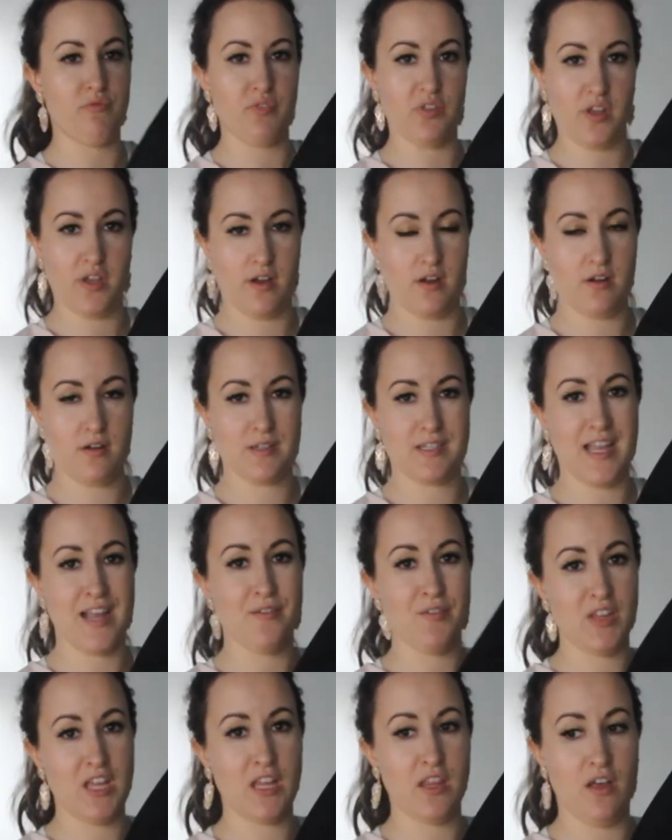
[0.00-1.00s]
flares. I
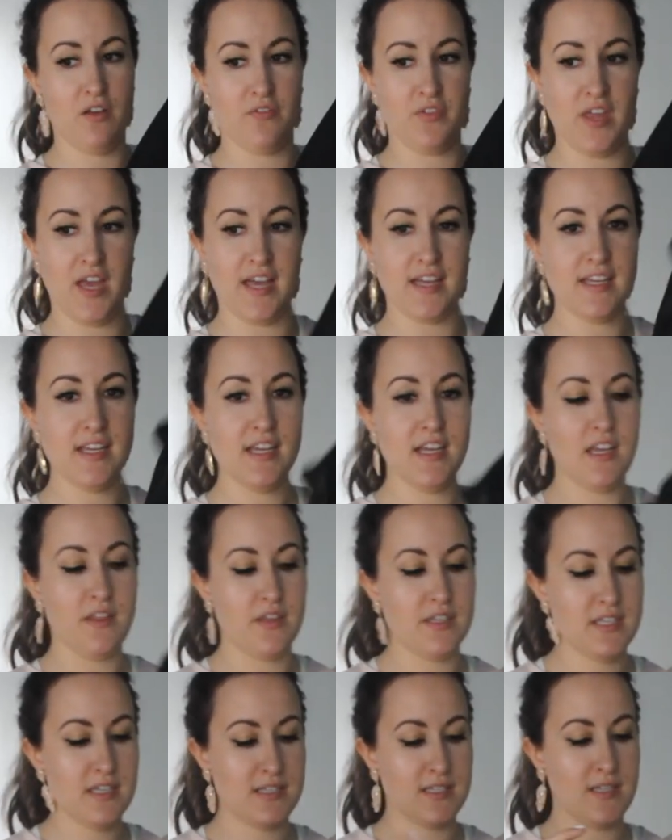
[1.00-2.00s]
really love that.
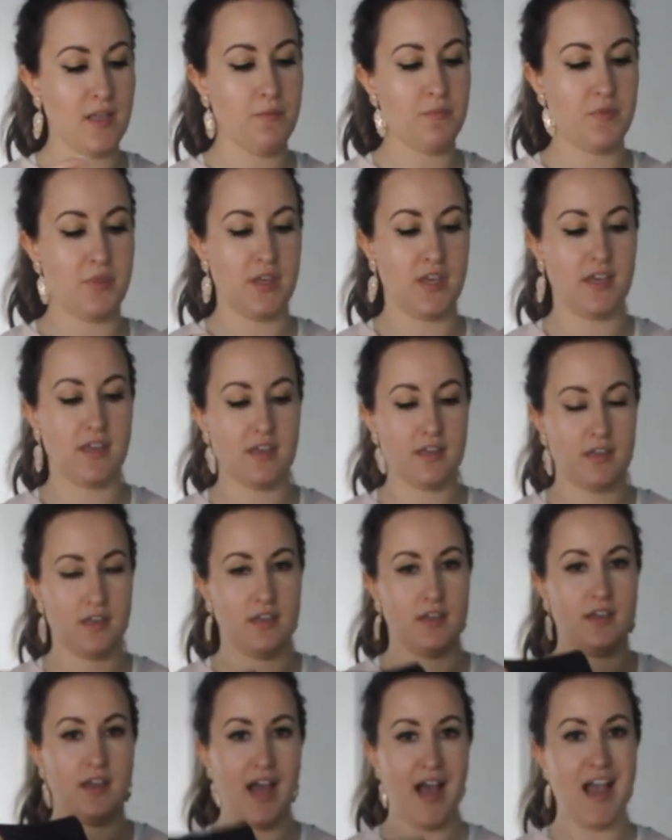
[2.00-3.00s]
This is something
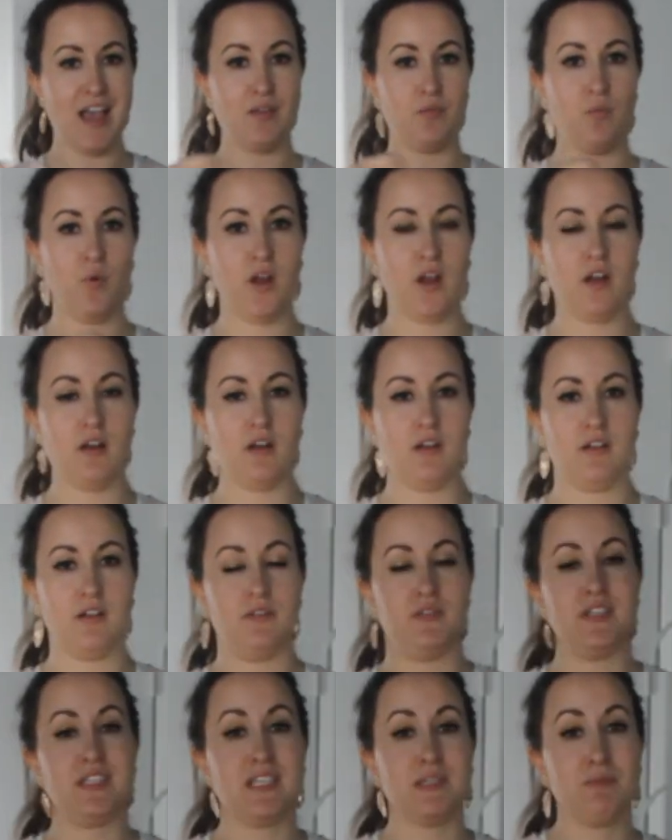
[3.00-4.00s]
I wear
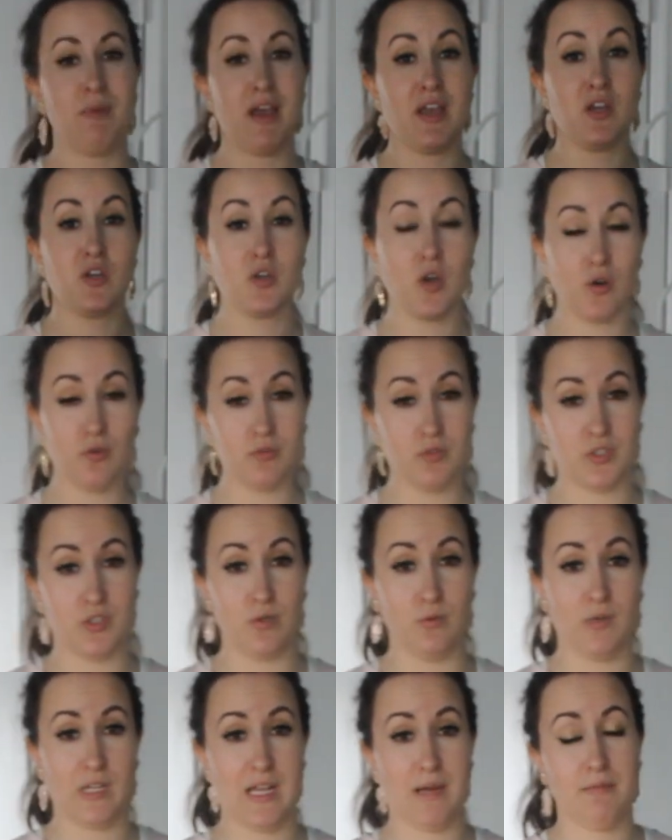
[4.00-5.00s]
this is my
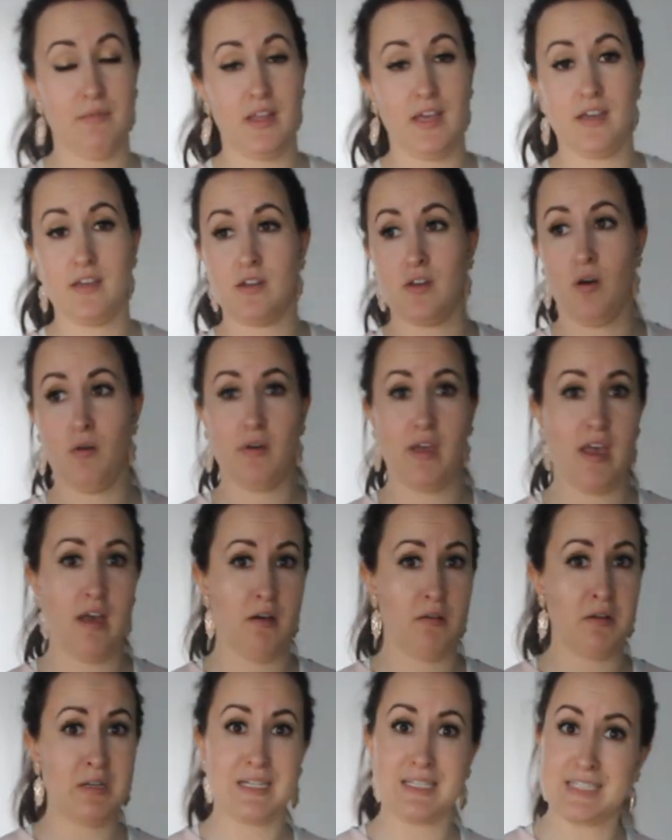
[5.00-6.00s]
go-to when I'm like going
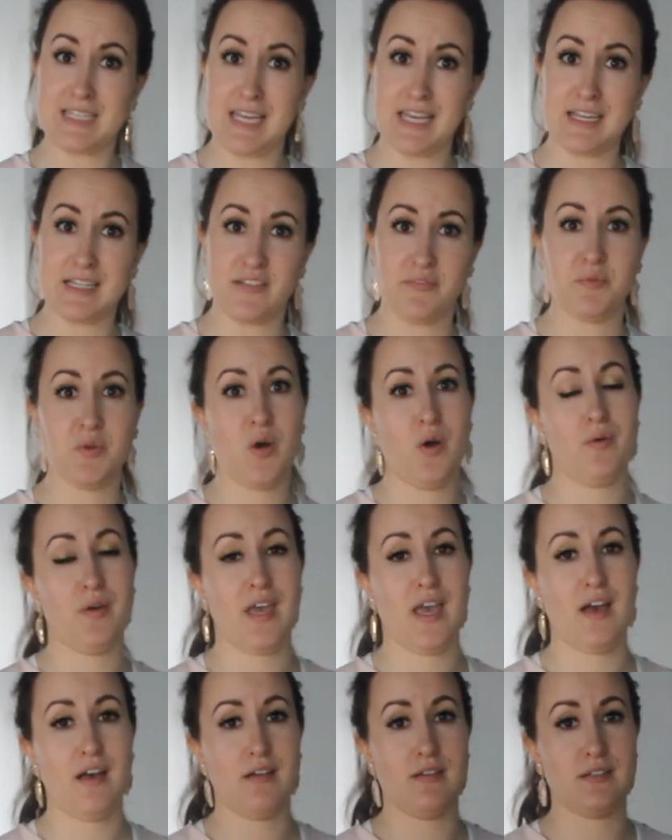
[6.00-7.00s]
out on a date I'm
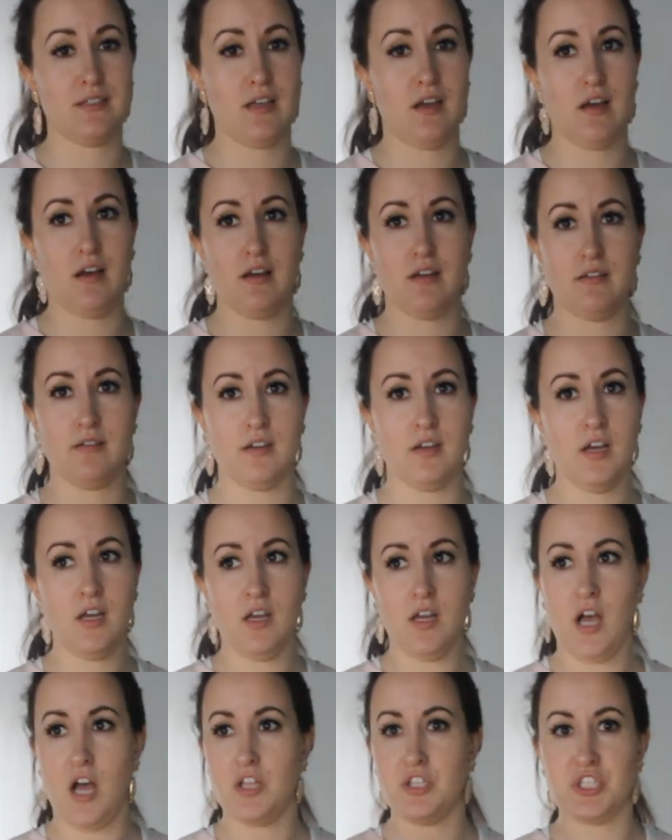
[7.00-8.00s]
going out on
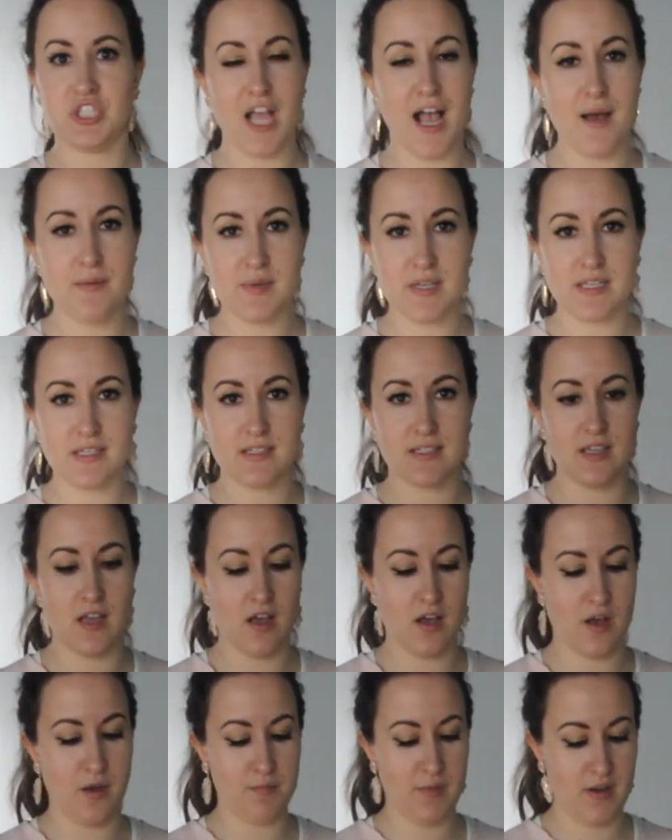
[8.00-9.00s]
on Shabbos
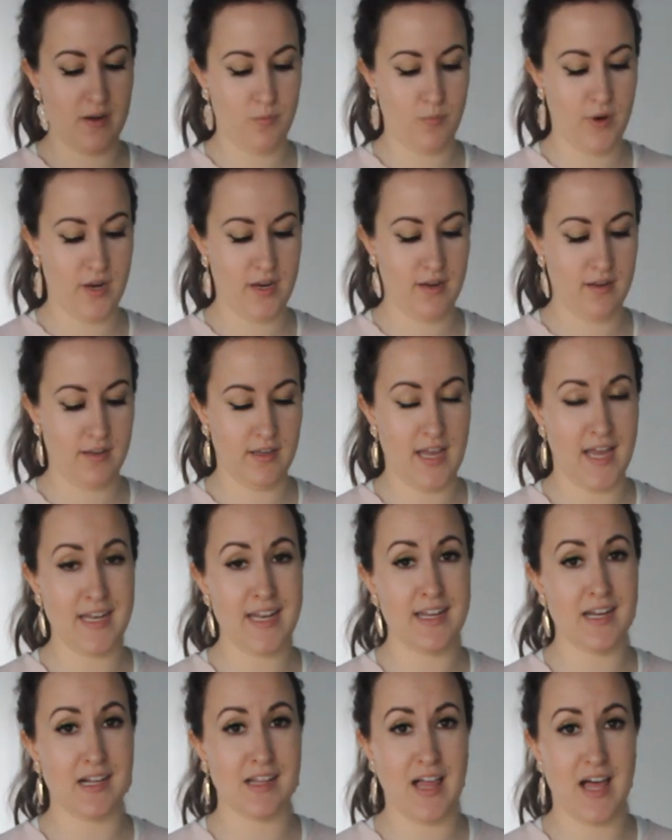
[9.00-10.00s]
um, and I'm wearing I
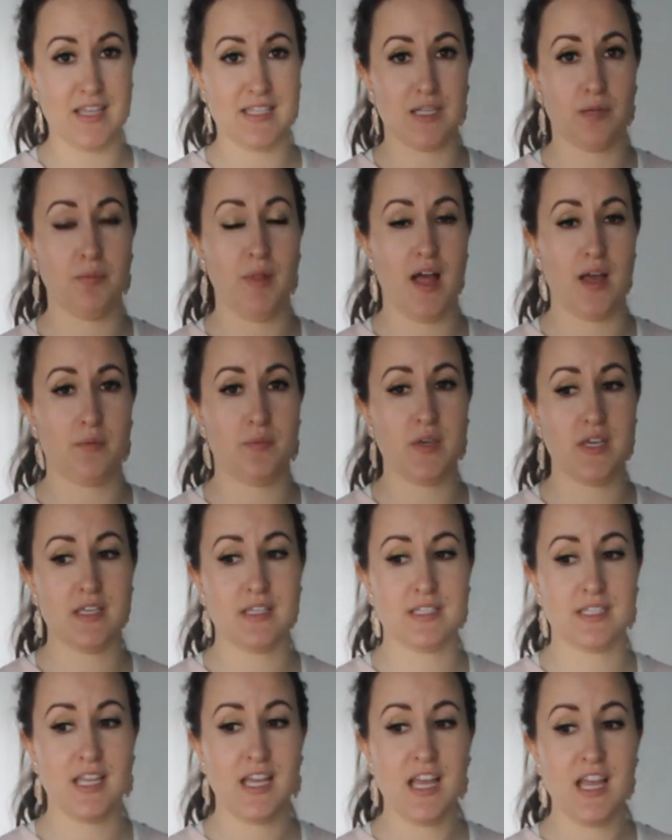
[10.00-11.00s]
need a classic black
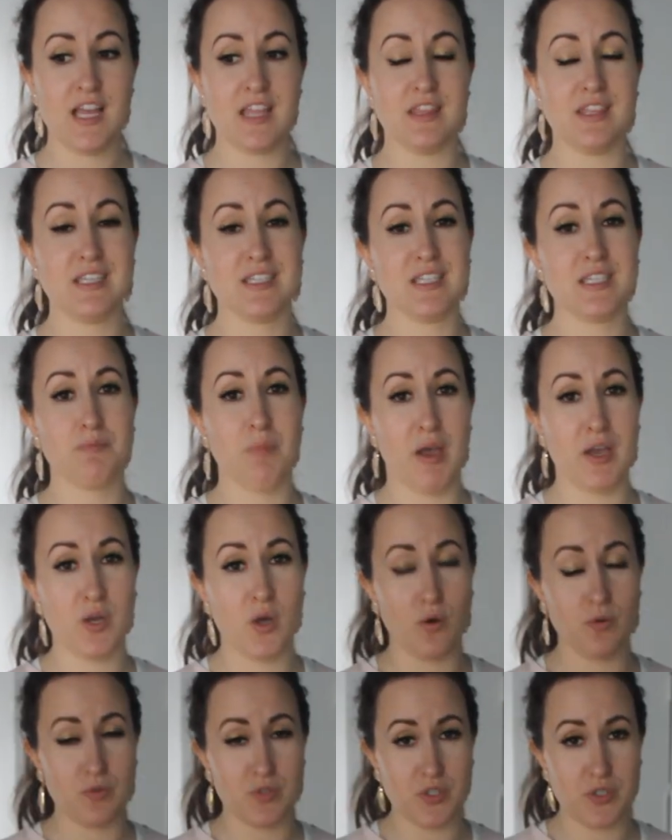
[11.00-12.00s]
piece this is my
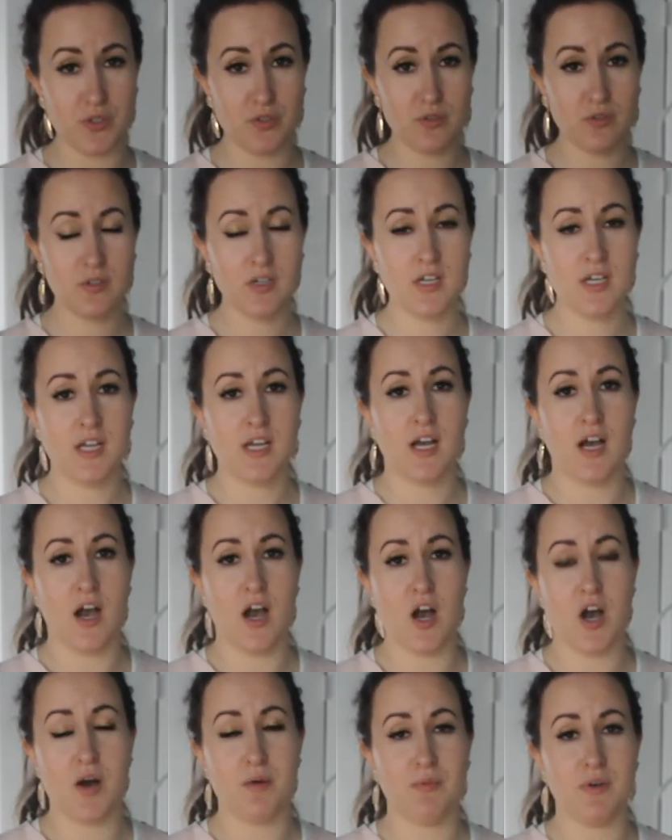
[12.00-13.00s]
go-to
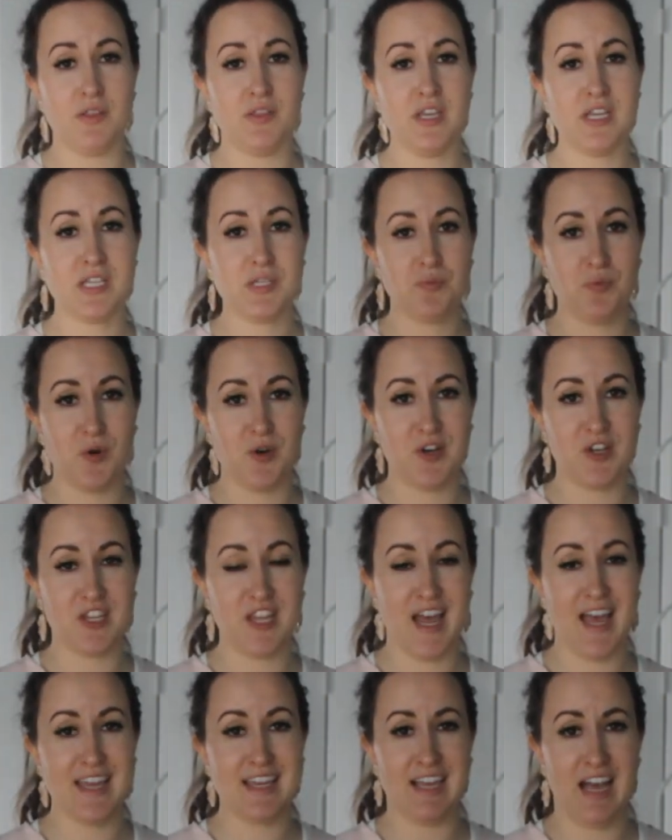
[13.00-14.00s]
um, this one
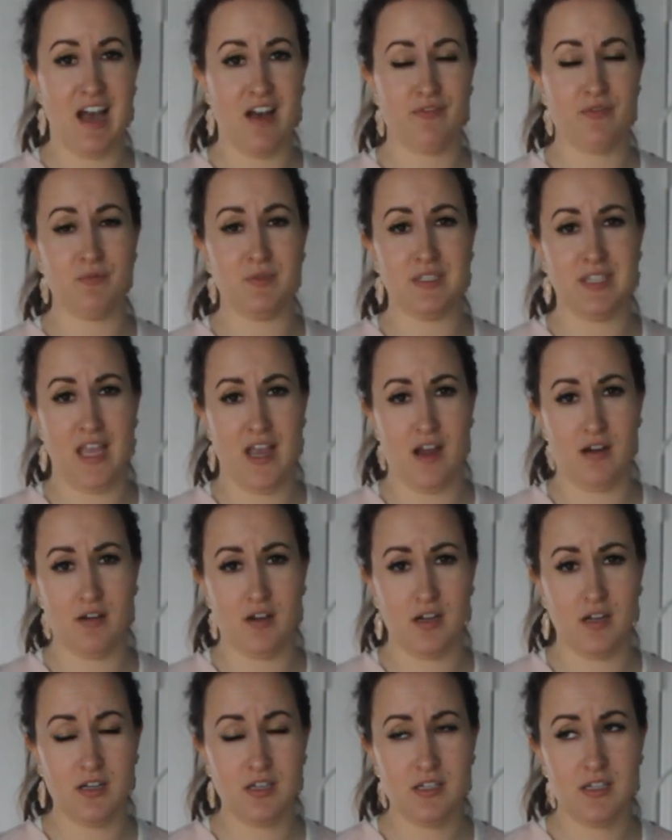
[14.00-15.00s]
I got from
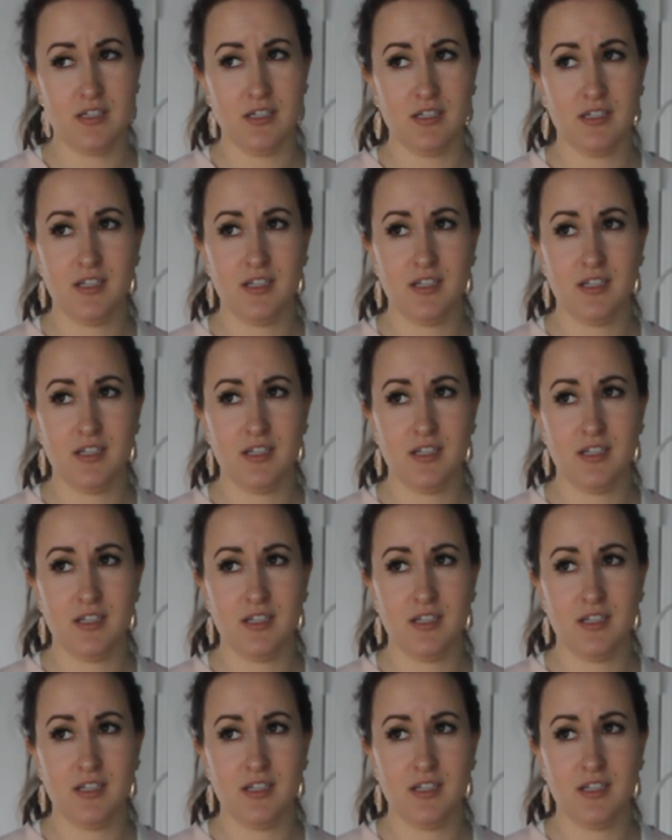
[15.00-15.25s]
Zara